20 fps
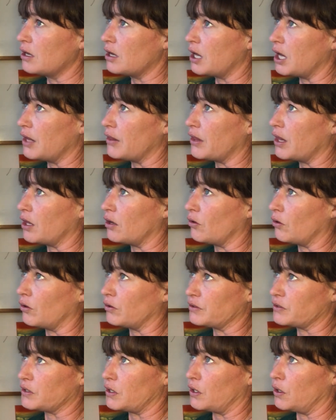And then
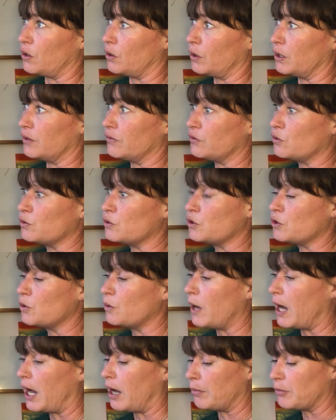also, if you do
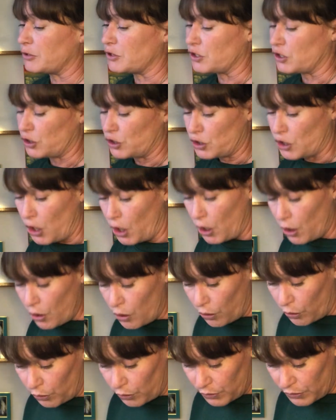happen to
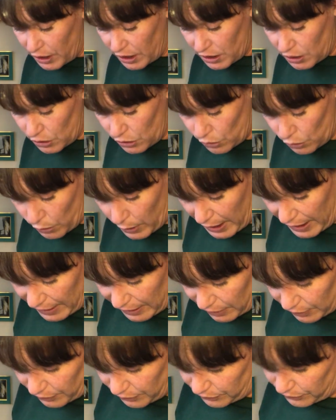know that you
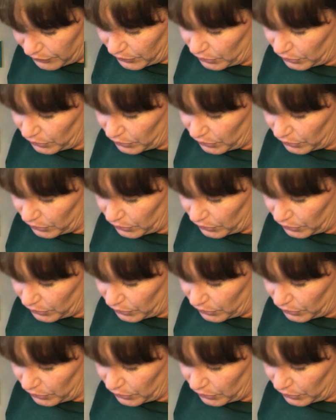have